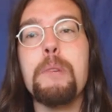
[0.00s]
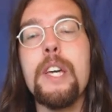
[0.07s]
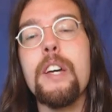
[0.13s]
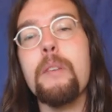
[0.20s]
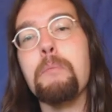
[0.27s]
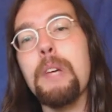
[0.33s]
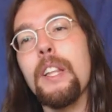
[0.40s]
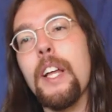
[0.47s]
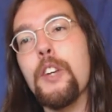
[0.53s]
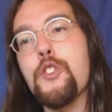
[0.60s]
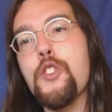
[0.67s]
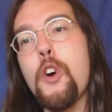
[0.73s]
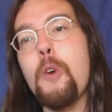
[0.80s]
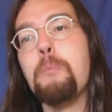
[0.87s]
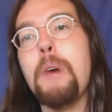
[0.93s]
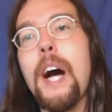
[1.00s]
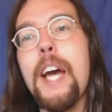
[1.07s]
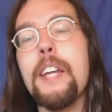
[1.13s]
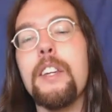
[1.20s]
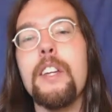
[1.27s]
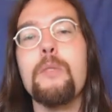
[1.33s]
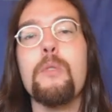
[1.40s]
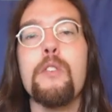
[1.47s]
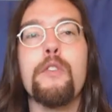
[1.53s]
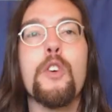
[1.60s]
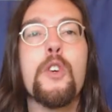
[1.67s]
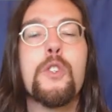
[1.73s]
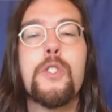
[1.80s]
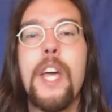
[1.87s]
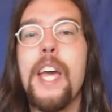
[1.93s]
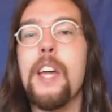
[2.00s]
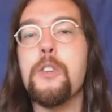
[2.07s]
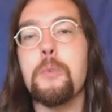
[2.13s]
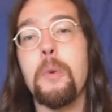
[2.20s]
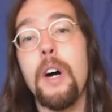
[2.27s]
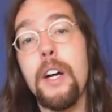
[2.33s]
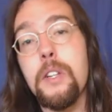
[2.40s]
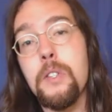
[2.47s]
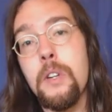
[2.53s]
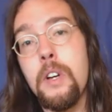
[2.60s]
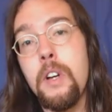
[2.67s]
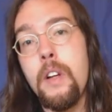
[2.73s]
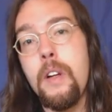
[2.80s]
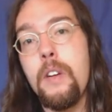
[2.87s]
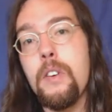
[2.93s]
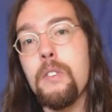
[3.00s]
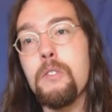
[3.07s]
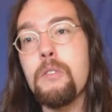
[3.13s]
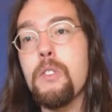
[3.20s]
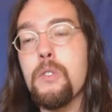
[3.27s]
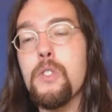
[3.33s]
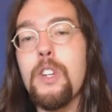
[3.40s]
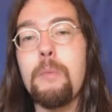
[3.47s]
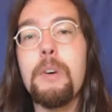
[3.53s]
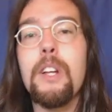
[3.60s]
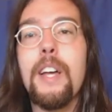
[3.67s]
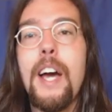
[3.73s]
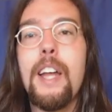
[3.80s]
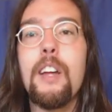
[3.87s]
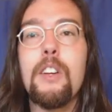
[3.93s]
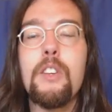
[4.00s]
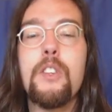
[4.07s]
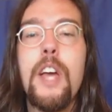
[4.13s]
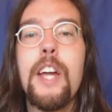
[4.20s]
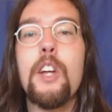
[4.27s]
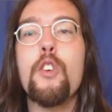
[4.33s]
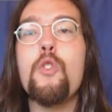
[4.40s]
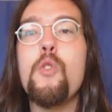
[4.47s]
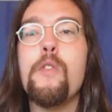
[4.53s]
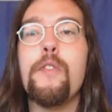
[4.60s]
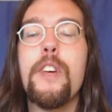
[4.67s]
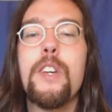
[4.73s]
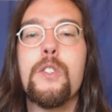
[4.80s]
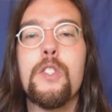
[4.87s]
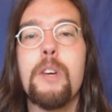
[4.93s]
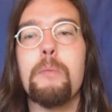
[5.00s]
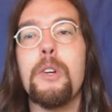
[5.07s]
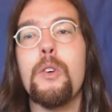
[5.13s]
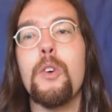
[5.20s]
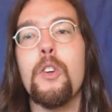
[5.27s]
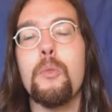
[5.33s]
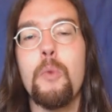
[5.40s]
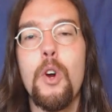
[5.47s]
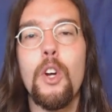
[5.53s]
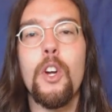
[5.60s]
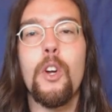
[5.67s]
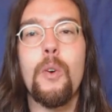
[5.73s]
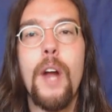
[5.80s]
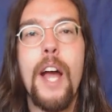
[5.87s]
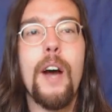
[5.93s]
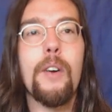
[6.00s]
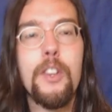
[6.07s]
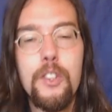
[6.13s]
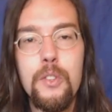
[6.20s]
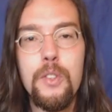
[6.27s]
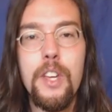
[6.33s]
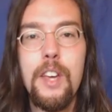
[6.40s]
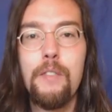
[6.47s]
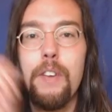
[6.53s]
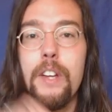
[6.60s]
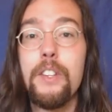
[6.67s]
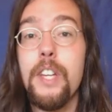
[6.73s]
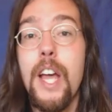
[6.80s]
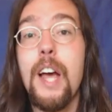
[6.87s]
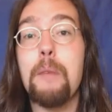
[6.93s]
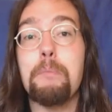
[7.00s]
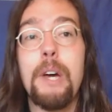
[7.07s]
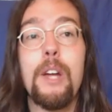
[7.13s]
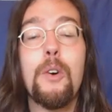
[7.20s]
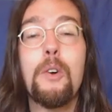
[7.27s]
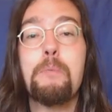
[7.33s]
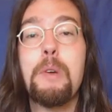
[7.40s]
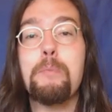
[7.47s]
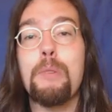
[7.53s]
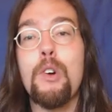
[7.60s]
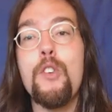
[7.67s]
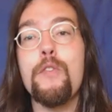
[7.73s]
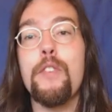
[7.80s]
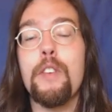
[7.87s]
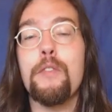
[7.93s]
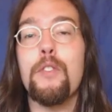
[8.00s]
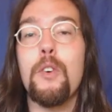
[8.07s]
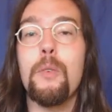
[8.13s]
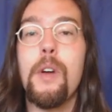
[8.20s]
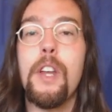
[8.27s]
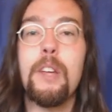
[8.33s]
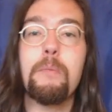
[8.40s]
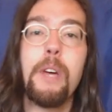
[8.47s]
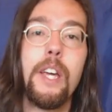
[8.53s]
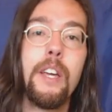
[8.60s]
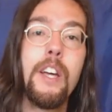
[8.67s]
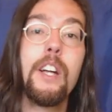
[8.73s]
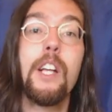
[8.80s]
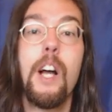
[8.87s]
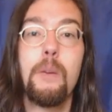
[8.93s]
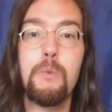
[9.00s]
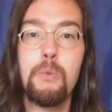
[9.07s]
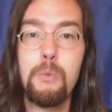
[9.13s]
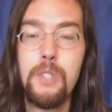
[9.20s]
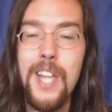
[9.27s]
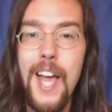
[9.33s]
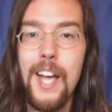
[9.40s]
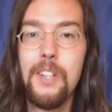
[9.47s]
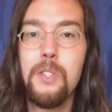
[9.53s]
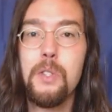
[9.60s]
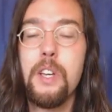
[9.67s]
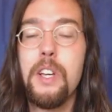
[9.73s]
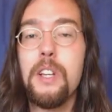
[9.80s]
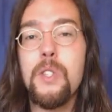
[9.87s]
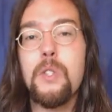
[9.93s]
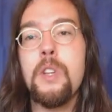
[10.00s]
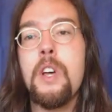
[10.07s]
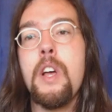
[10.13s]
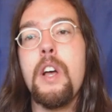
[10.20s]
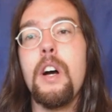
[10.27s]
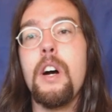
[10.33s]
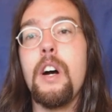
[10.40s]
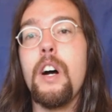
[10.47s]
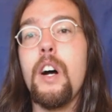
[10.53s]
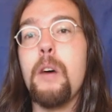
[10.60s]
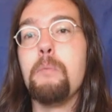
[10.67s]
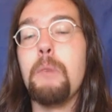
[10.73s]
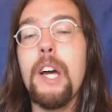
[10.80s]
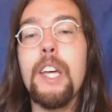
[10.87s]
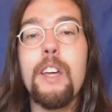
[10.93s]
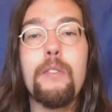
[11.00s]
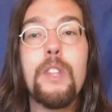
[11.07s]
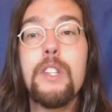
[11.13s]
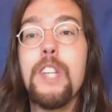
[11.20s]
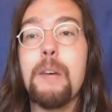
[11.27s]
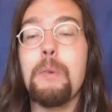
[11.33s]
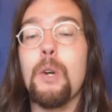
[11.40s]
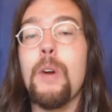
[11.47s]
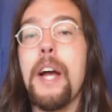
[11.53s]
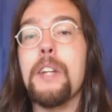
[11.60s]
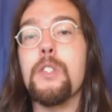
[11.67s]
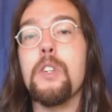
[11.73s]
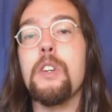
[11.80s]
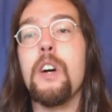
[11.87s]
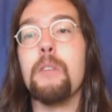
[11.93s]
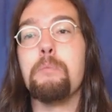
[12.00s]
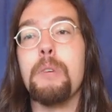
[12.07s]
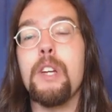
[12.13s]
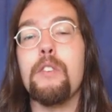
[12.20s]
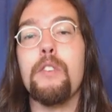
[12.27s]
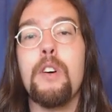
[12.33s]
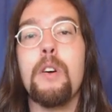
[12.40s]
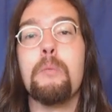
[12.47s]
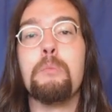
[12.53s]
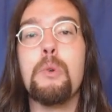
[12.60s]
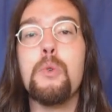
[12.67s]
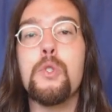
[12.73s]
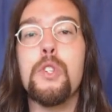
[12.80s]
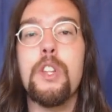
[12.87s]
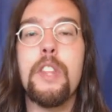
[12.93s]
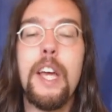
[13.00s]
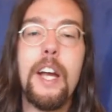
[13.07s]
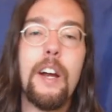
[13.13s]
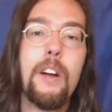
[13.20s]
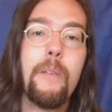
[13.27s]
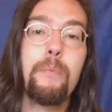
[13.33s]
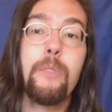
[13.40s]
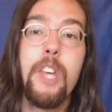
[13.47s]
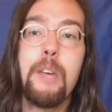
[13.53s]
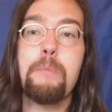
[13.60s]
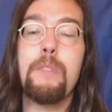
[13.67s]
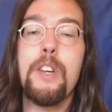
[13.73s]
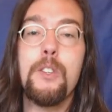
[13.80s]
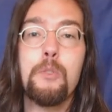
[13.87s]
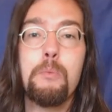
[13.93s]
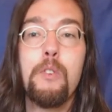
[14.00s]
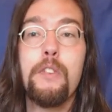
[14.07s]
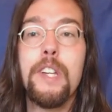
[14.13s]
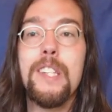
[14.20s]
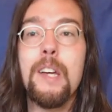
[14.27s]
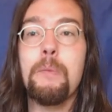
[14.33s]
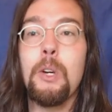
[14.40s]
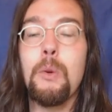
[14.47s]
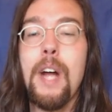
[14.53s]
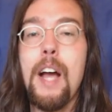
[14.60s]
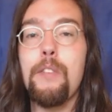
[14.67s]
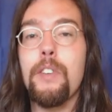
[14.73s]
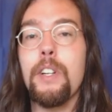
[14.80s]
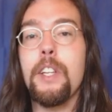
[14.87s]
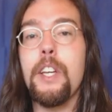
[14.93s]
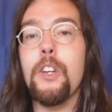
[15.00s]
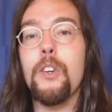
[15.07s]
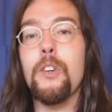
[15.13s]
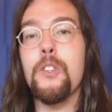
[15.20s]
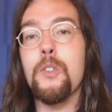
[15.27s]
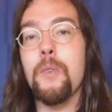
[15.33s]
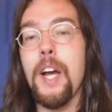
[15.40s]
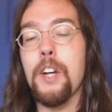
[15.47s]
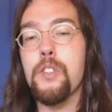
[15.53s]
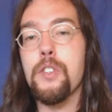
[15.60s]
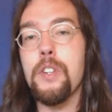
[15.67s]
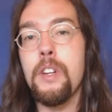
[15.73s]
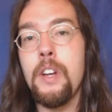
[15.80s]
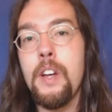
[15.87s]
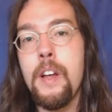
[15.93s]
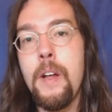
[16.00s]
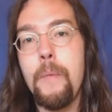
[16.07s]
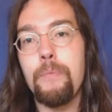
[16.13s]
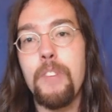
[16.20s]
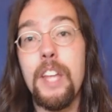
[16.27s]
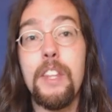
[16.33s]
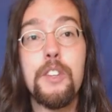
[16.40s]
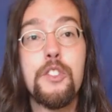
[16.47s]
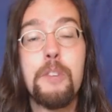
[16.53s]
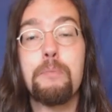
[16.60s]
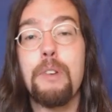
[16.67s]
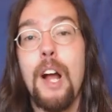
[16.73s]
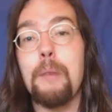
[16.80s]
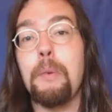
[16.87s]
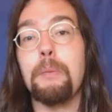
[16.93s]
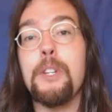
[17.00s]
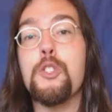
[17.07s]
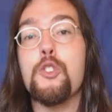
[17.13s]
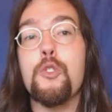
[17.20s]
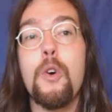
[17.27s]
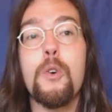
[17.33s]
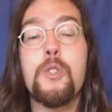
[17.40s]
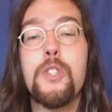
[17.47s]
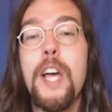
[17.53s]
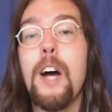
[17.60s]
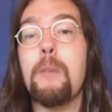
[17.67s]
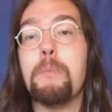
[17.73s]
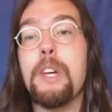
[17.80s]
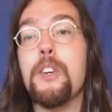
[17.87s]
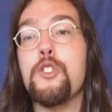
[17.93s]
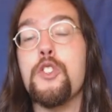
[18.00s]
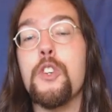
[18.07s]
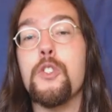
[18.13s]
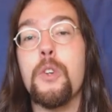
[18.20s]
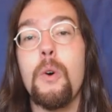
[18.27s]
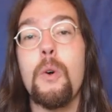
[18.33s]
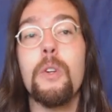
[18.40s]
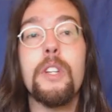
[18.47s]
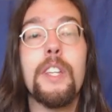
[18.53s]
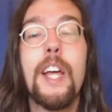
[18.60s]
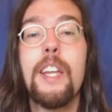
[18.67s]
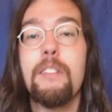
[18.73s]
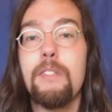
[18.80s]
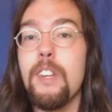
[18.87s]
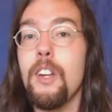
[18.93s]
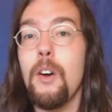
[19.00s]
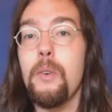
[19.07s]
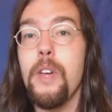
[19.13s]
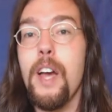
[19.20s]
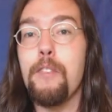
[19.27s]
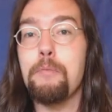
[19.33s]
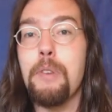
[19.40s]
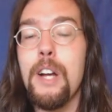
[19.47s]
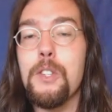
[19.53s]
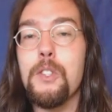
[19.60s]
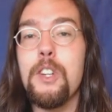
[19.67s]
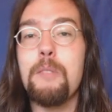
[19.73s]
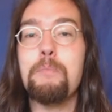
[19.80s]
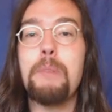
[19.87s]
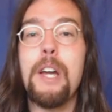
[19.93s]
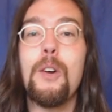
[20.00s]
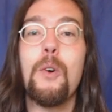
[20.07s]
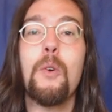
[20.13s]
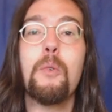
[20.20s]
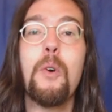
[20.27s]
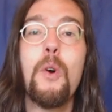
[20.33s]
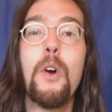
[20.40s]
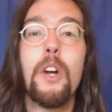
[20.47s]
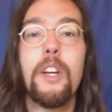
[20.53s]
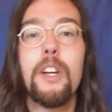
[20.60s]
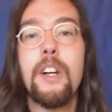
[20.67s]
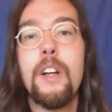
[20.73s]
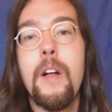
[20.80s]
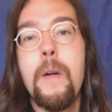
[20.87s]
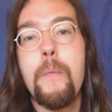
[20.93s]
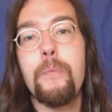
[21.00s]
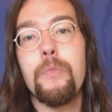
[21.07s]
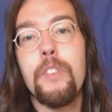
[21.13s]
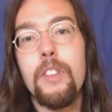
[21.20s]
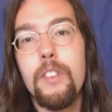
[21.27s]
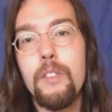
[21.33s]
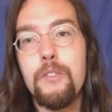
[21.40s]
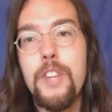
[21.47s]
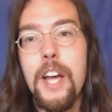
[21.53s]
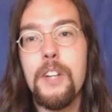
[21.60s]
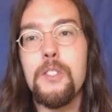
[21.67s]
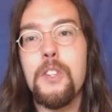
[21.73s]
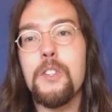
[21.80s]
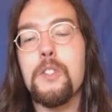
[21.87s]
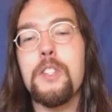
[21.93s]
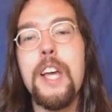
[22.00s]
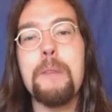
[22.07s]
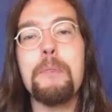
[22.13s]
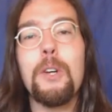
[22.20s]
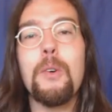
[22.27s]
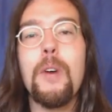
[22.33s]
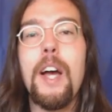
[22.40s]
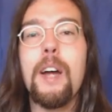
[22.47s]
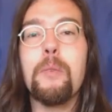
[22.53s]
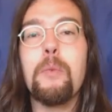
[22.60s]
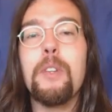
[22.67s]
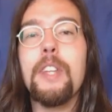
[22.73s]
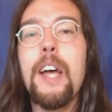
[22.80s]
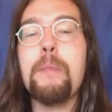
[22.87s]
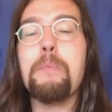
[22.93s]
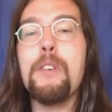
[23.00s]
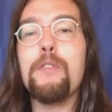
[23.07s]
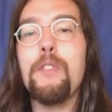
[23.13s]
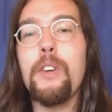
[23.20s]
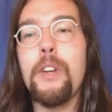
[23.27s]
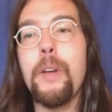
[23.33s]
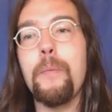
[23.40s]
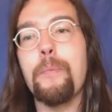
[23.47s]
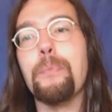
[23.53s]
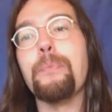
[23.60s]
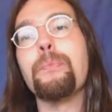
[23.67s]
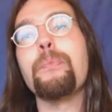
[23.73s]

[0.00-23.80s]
Be a, be like Joe Biden in reverse age wise. So, you know, someone kind of kind of goofy, someone who can work a crowd and do the event. Yeah, Beto would be perfect for a running mate. Comes from Texas, uh, might give the Democrats a, a bit of a boost there, keep things moving demographically in a good direction. And then she probably strokes out because she's old. And then, you know, you have President Beto O'Rourke, Texas Democrat. Wouldn't that be funny?